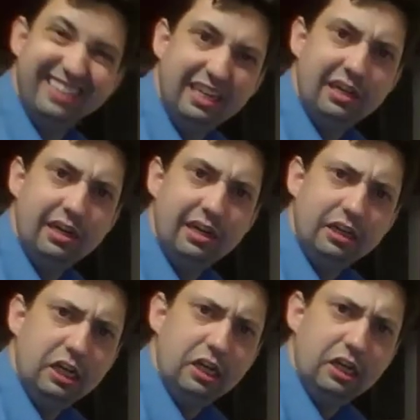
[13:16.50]
See?
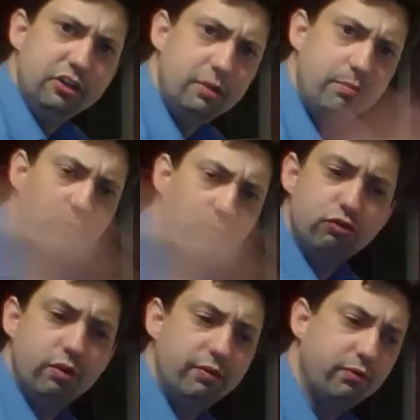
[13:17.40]

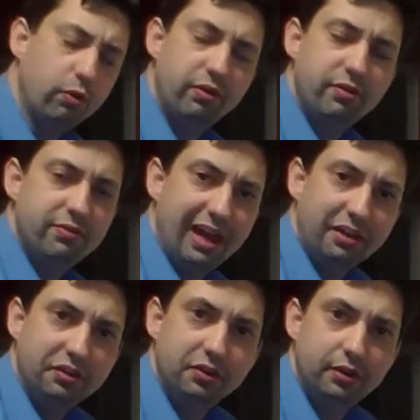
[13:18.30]
Simple, straightforward,
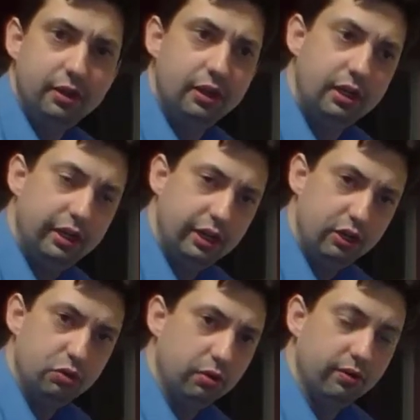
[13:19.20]
fast,
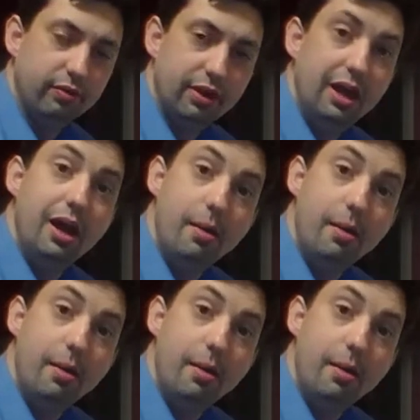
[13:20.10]
intuitive.